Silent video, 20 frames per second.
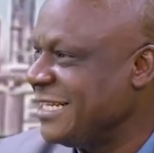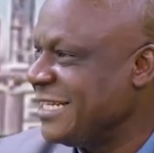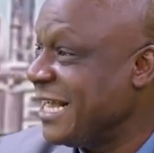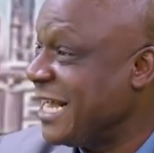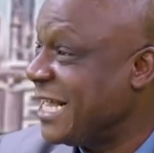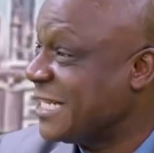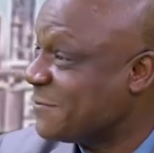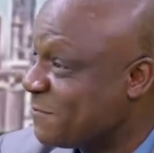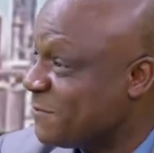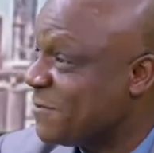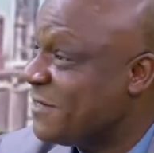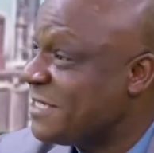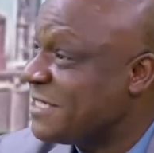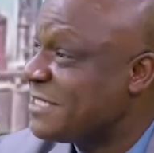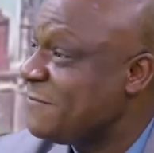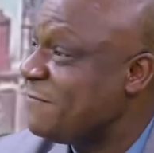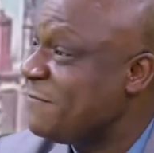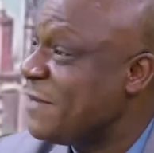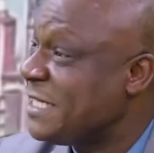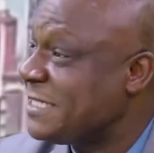as
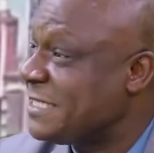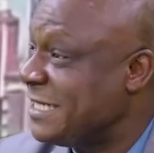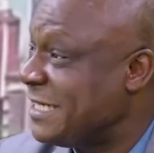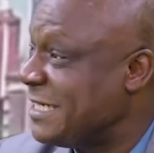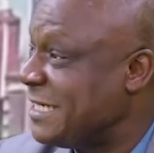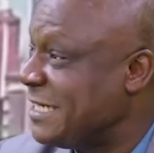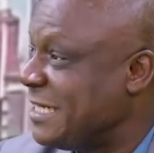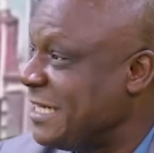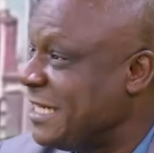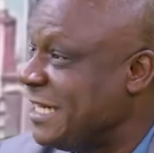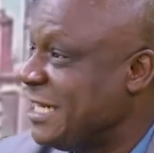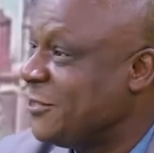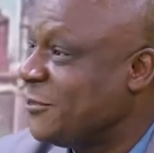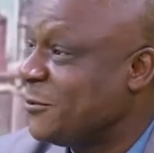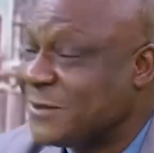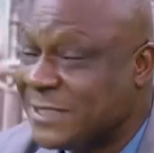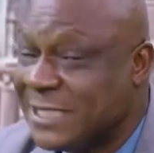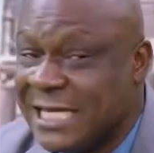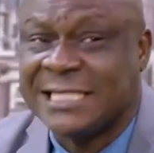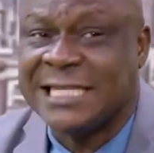preventive medicine.
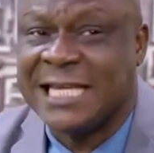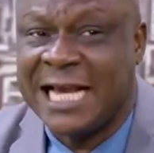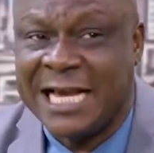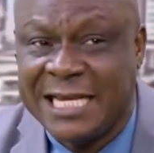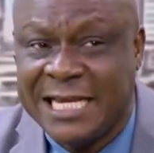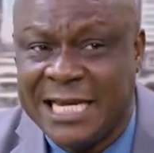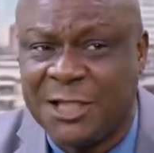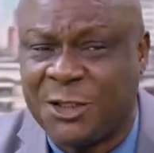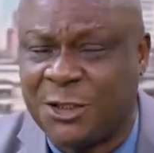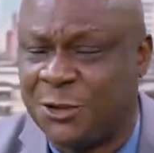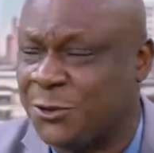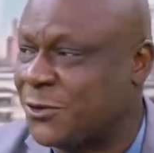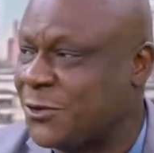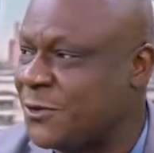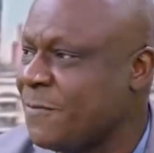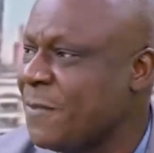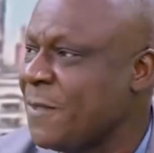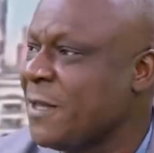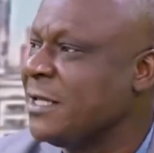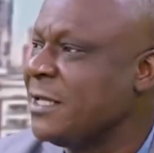Now, these are
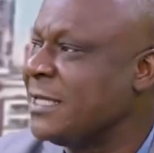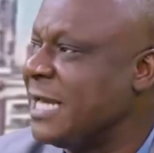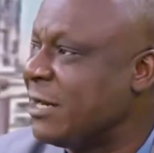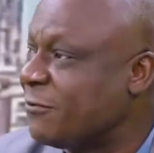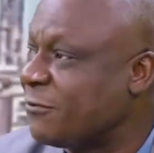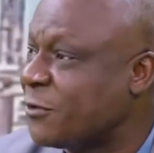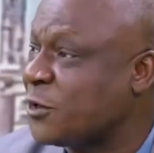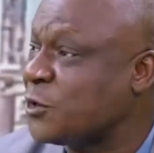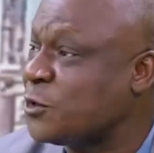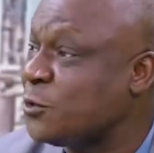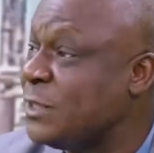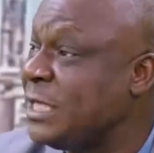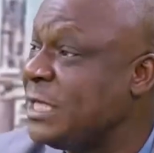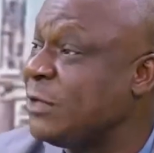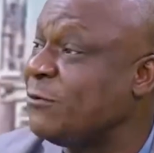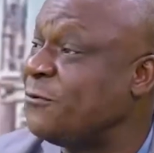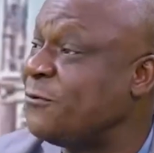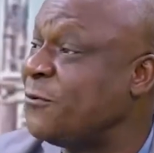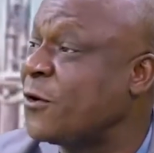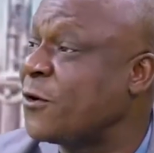issues that, of course, you need
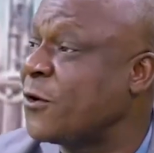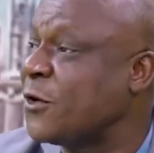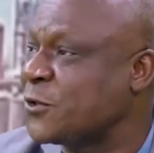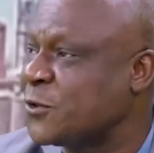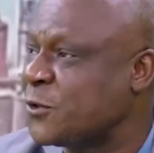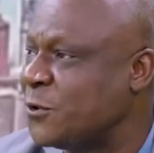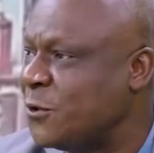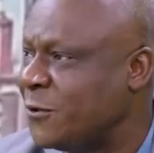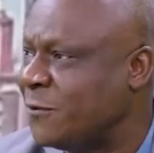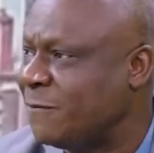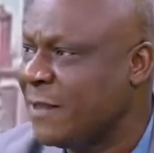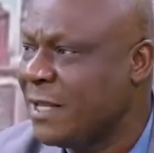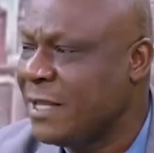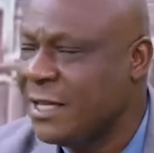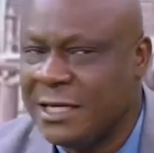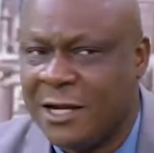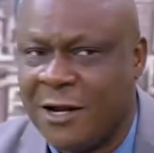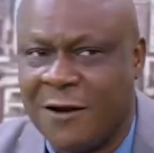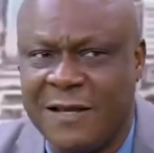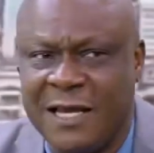to focus on.
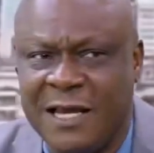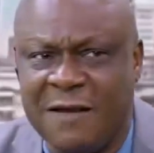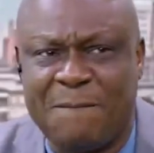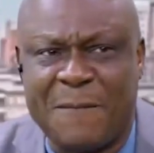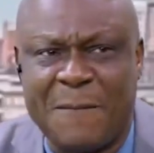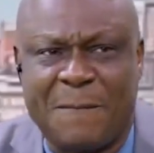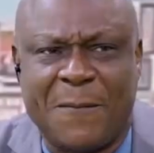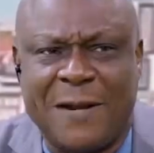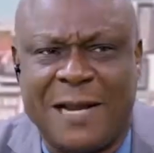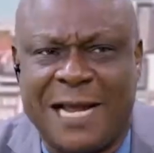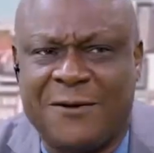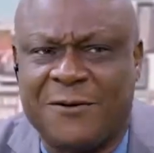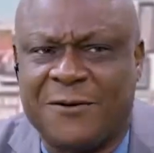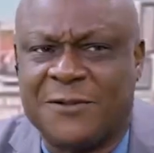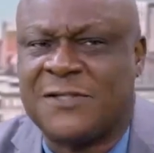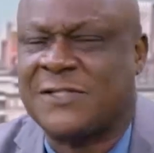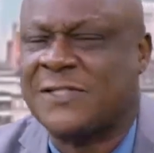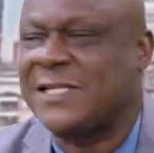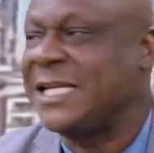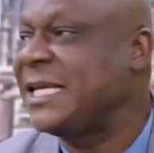Now, if people are not
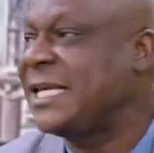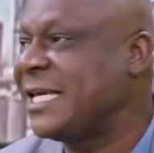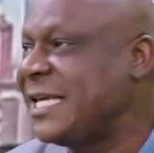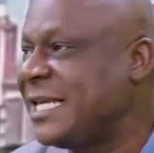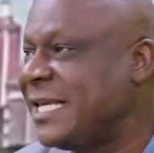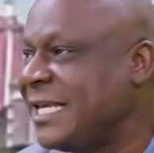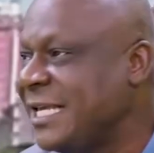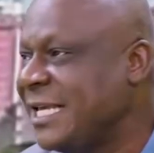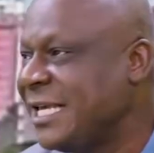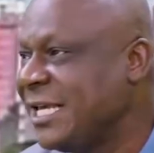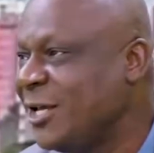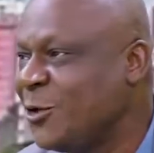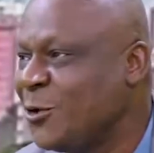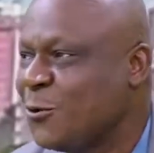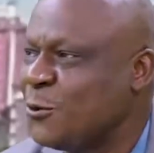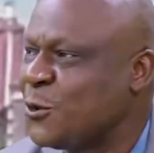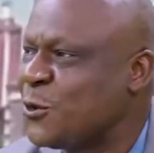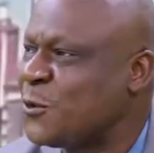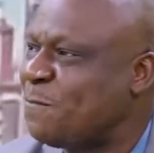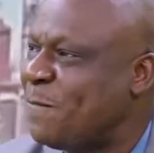sick, you
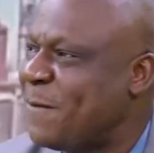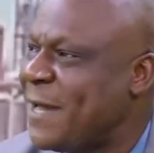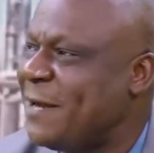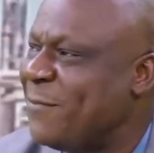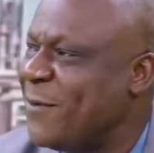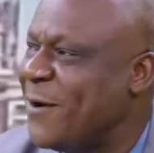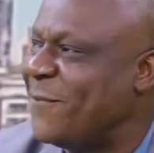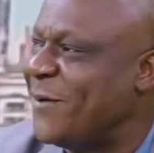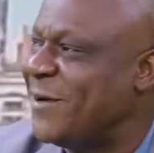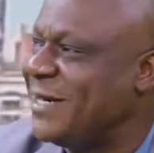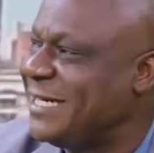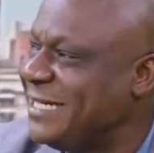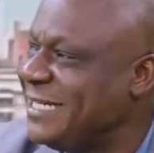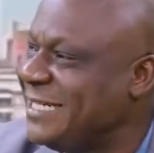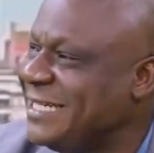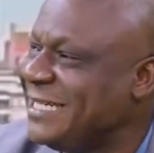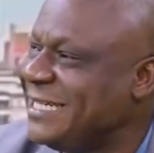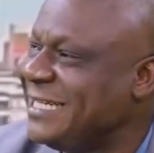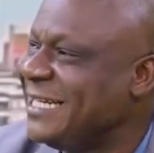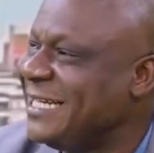won't spend more
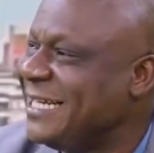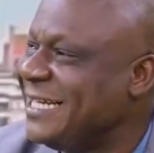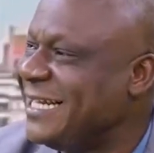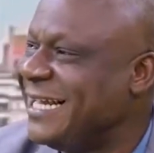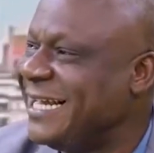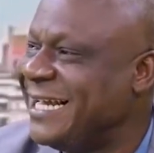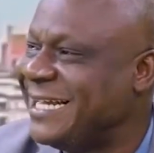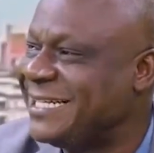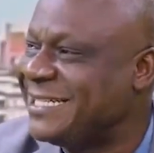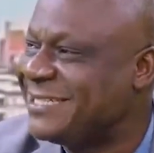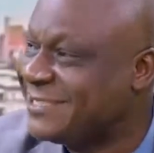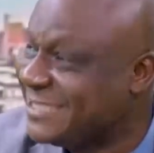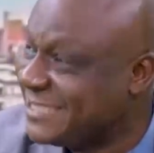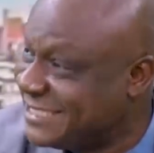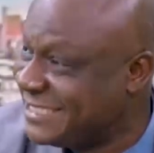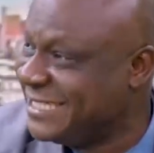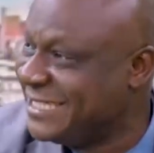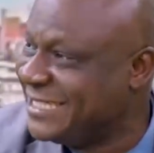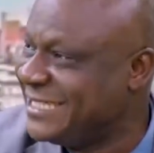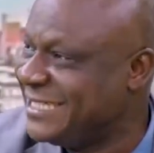money
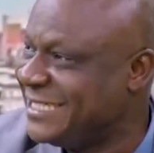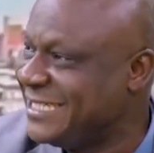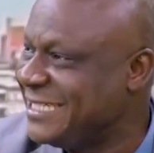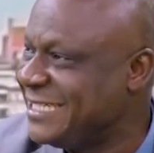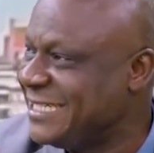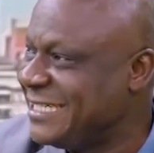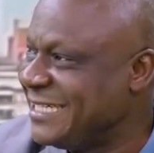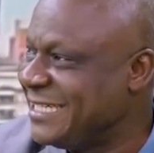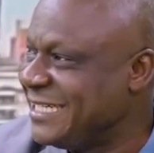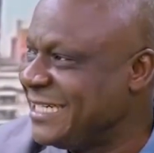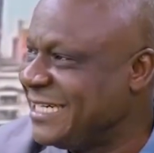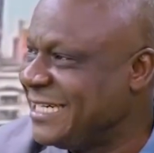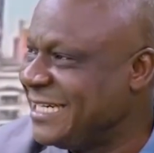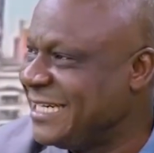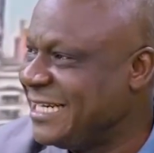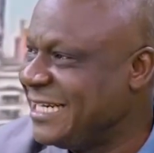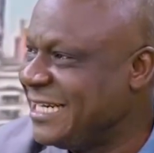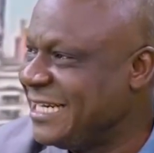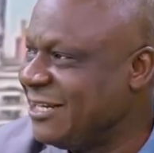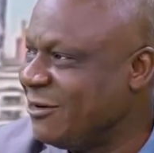treating.
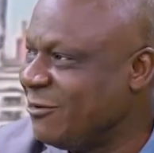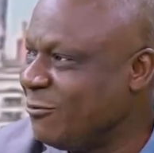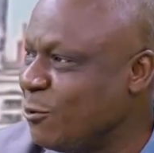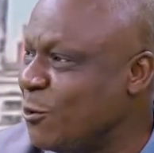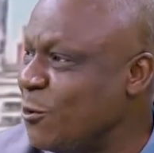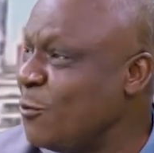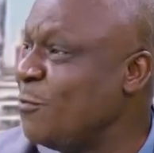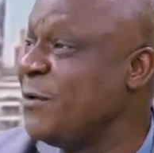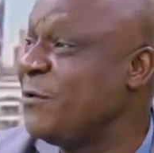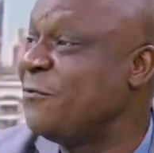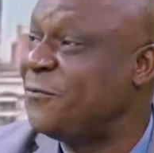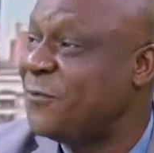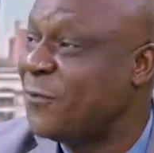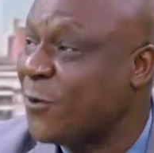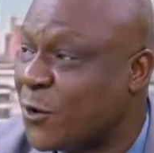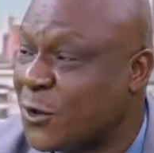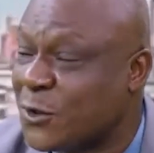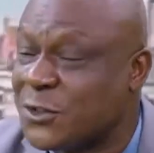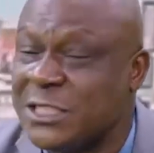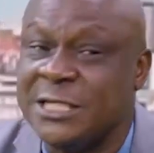We won't be
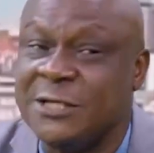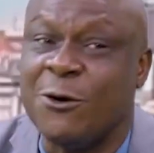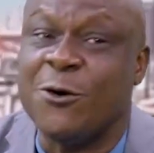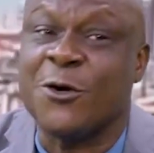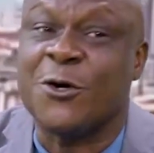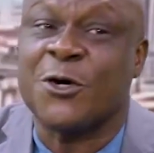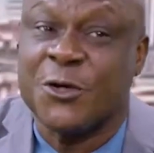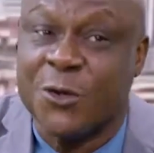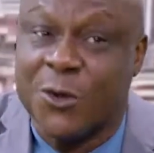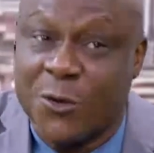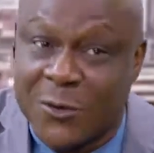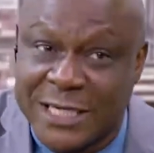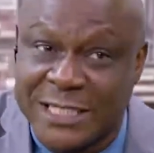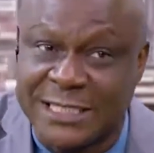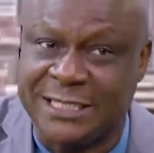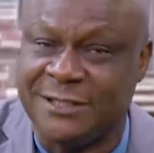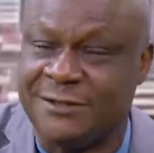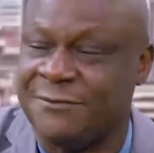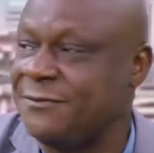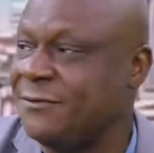focusing on
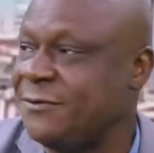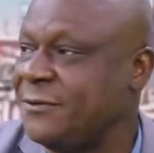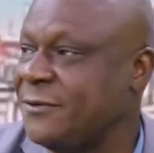curative.